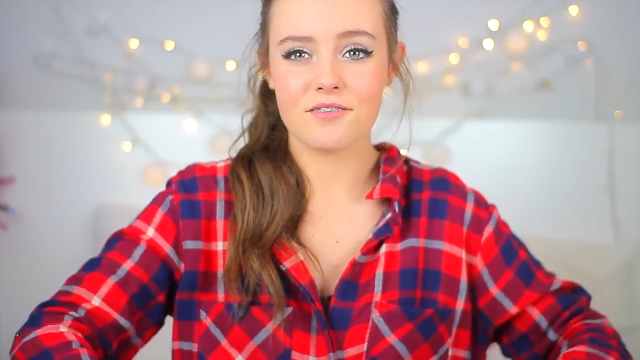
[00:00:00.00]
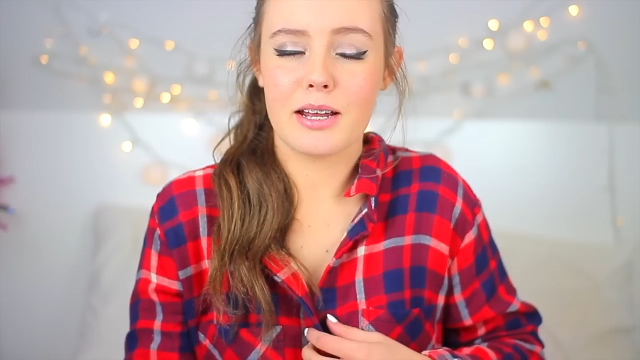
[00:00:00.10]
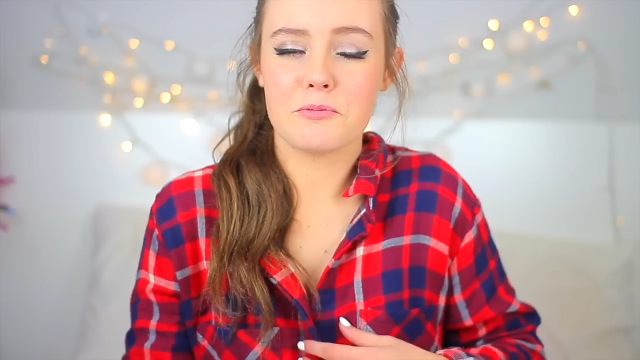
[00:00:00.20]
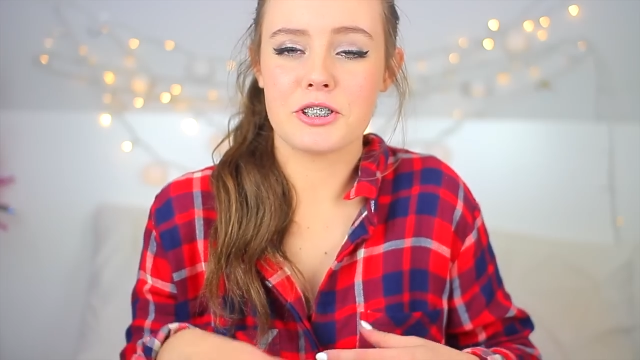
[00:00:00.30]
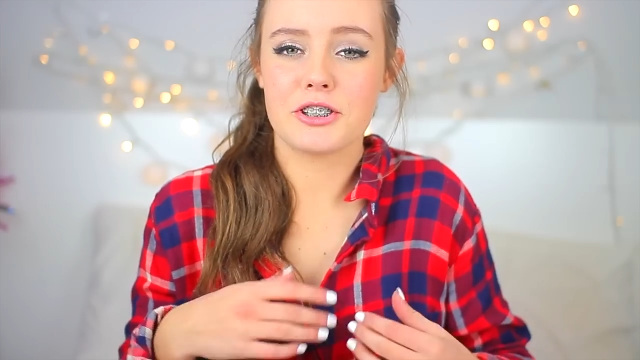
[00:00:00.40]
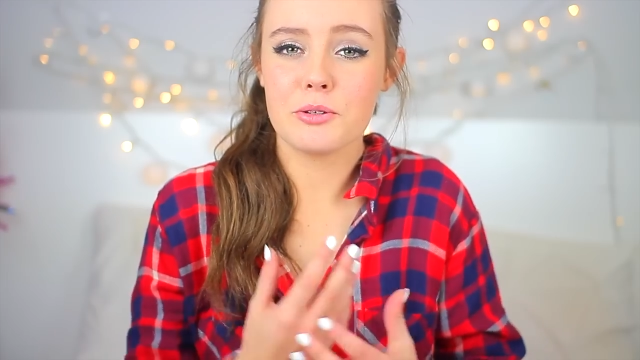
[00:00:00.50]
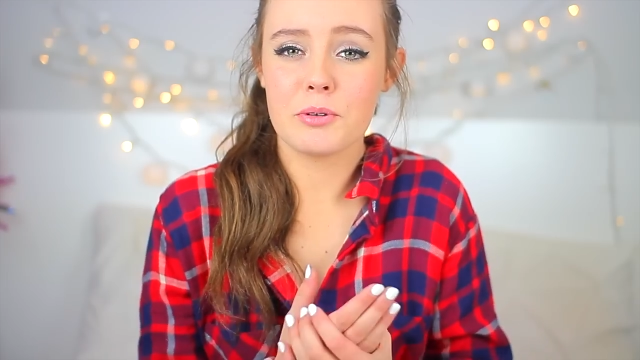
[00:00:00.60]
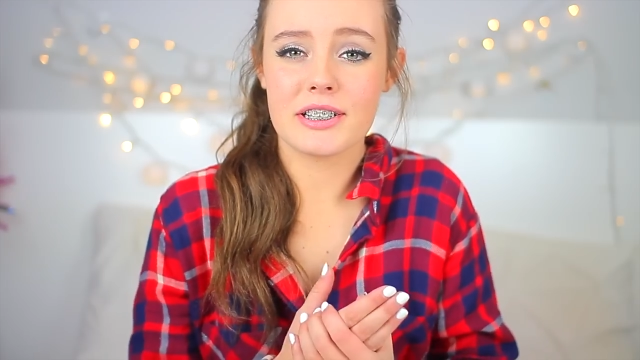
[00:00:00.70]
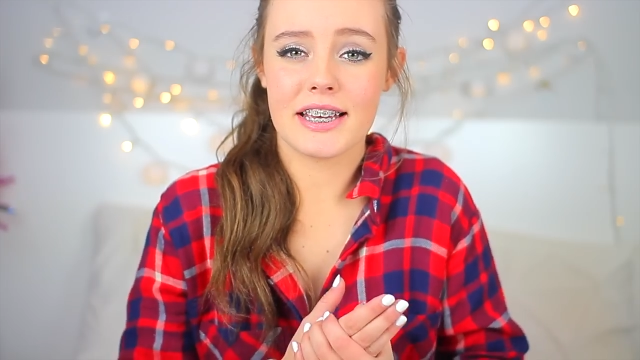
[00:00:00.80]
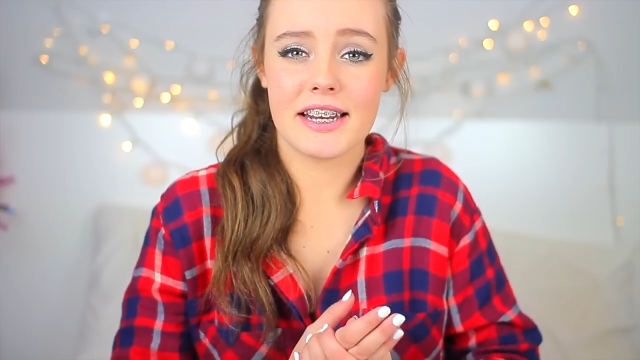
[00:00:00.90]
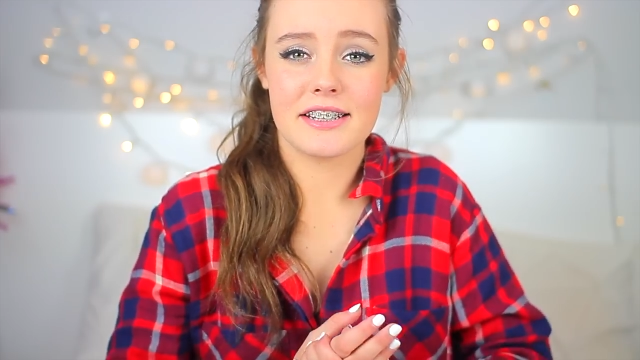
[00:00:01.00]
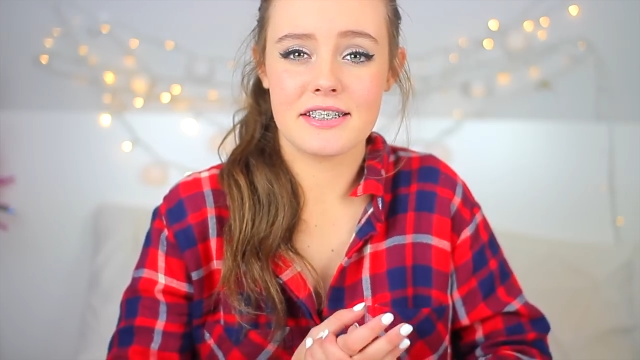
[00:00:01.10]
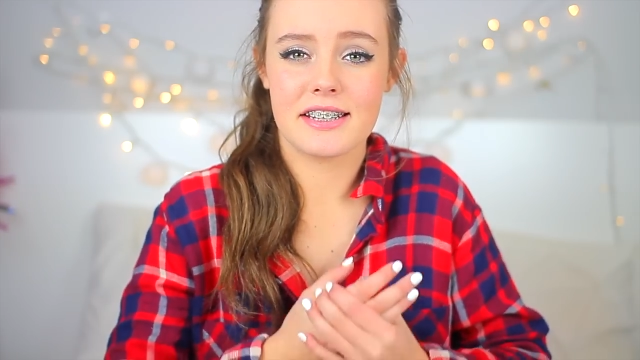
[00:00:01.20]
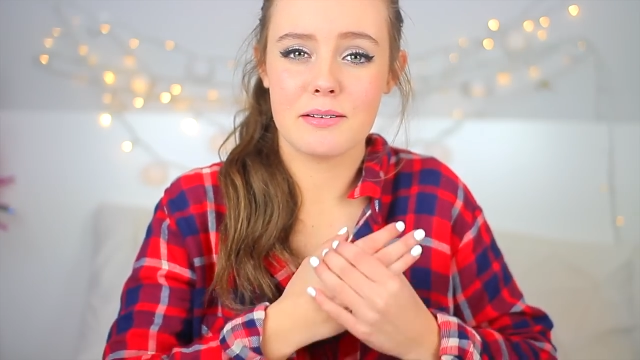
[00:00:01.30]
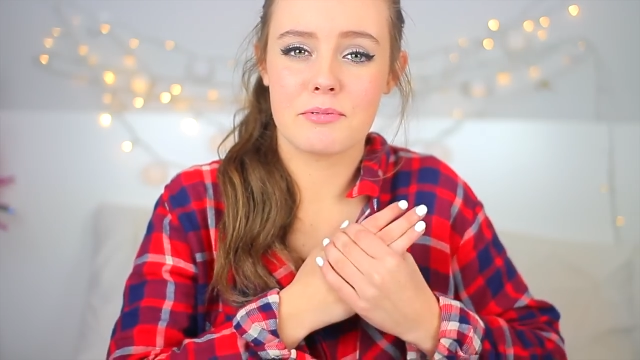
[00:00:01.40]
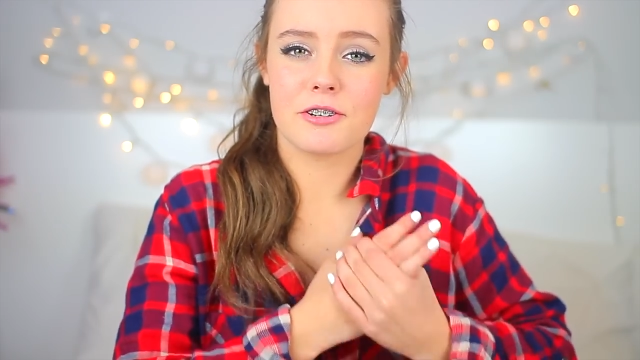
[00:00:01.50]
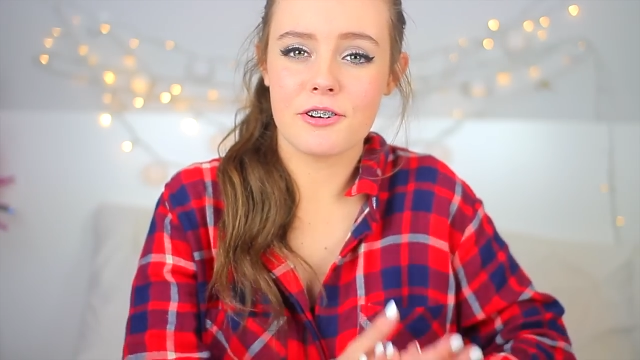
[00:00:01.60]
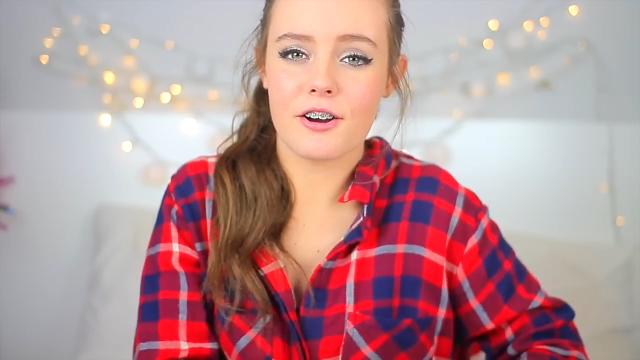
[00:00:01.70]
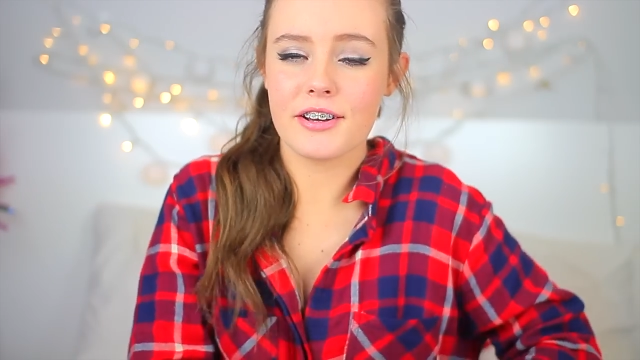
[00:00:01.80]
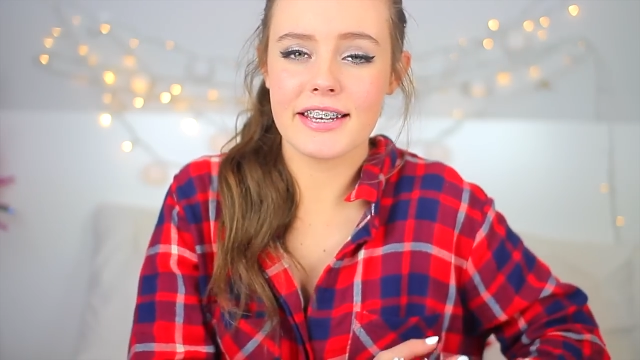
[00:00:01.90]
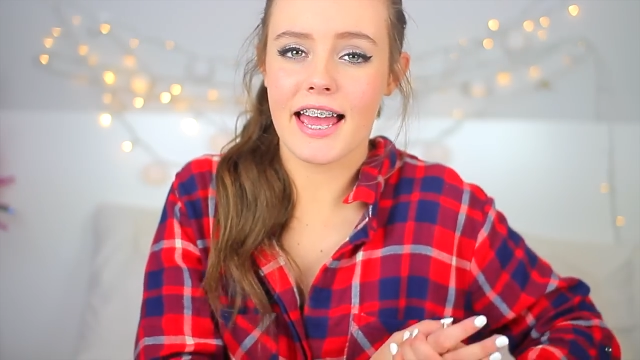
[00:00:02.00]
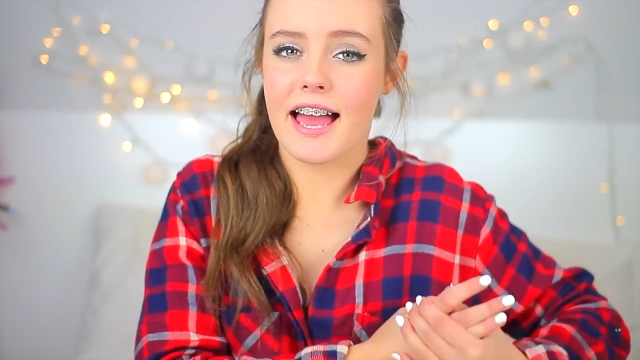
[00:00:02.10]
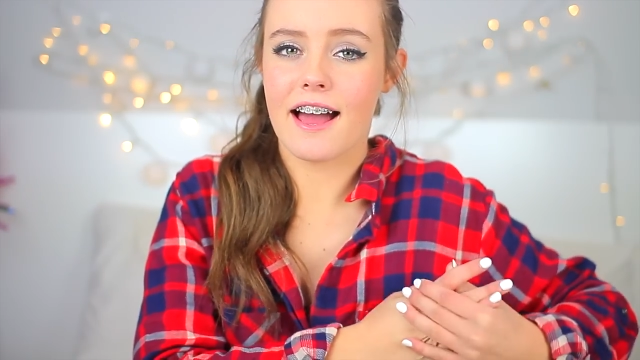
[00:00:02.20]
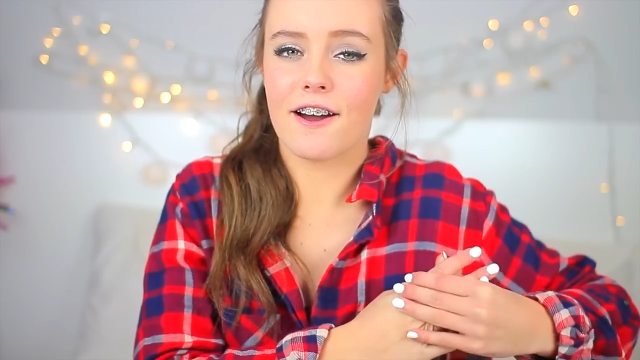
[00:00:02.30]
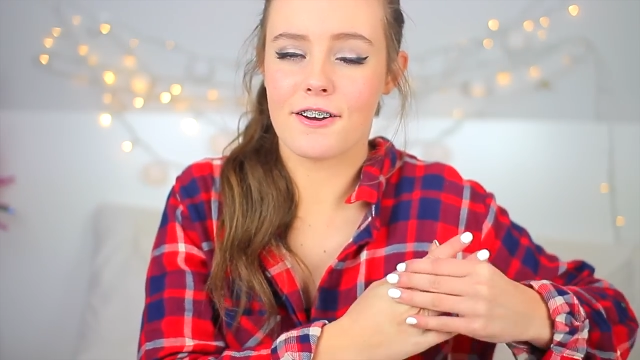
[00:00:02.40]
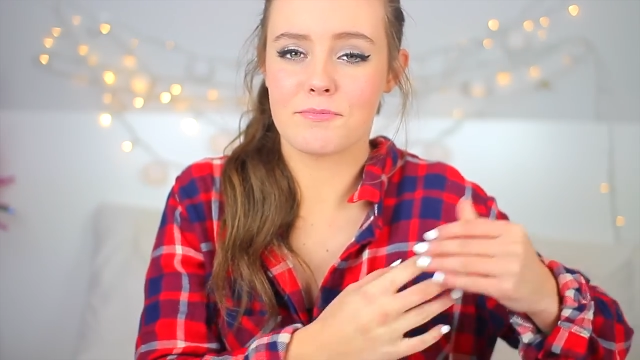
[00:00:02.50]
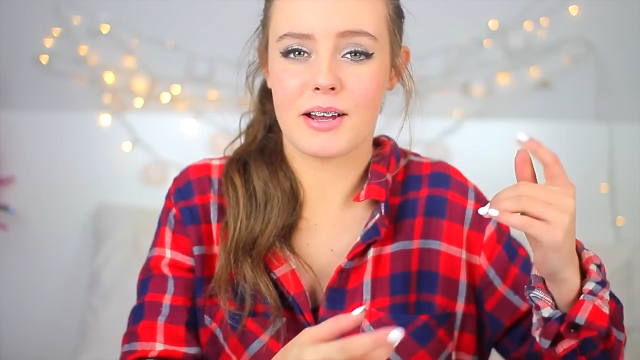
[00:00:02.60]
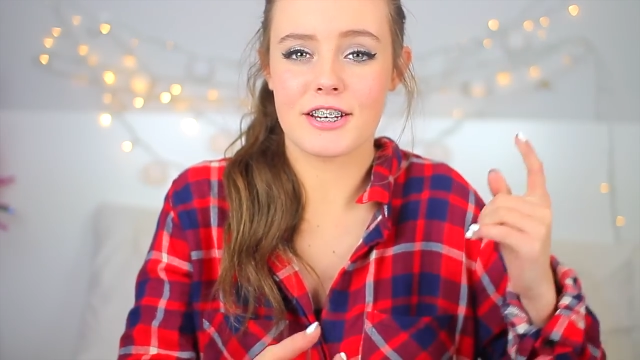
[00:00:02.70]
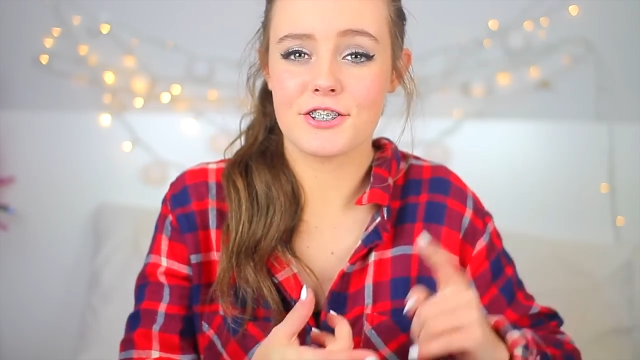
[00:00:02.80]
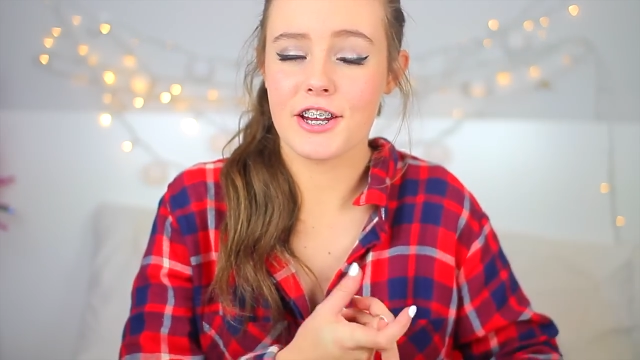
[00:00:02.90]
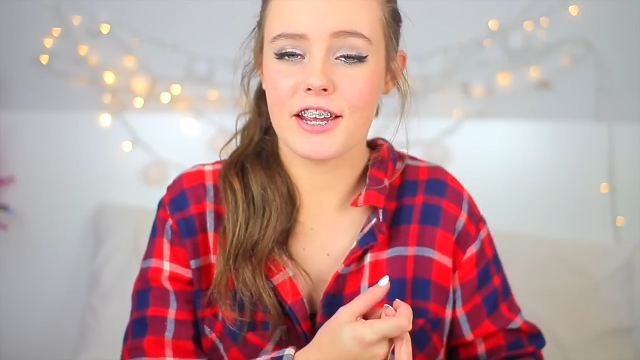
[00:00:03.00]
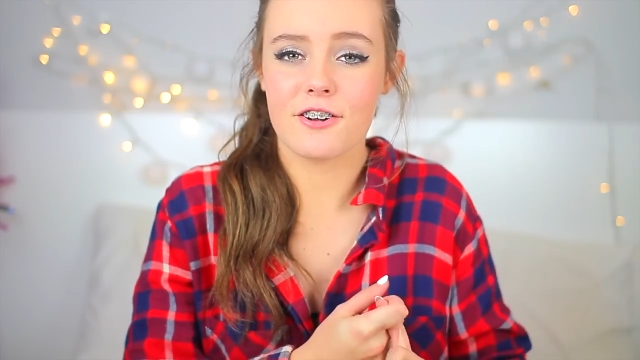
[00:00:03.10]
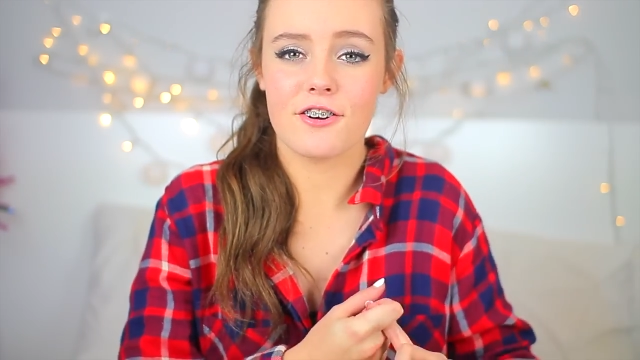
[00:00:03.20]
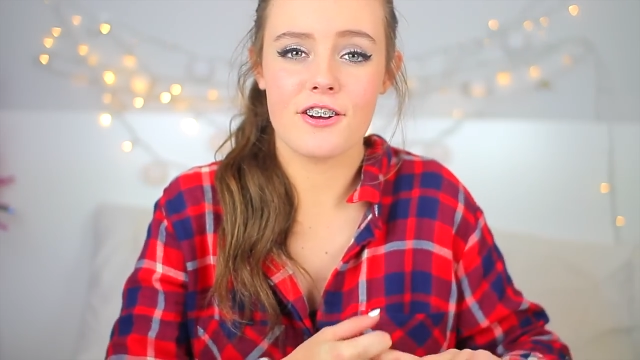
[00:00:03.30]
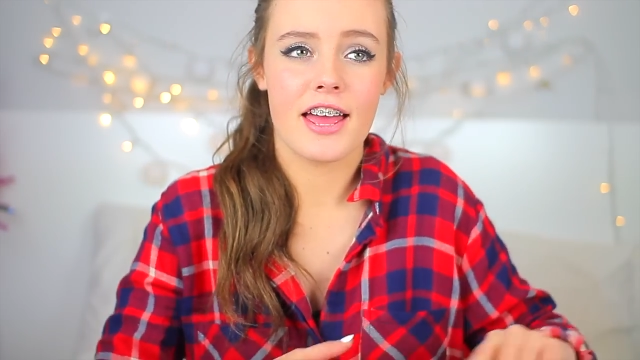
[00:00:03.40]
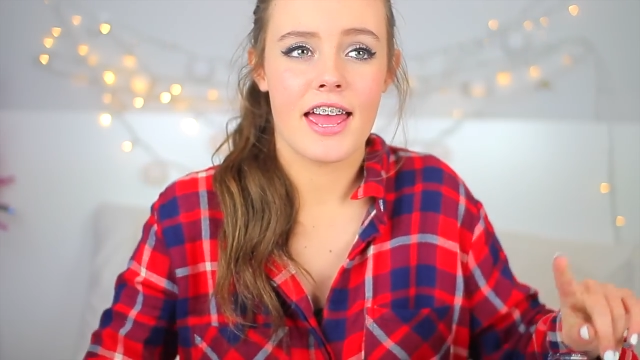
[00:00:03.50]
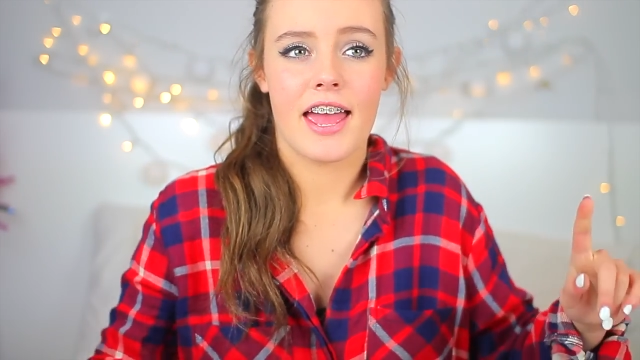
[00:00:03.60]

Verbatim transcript: I'm just super excited to keep growing on my channel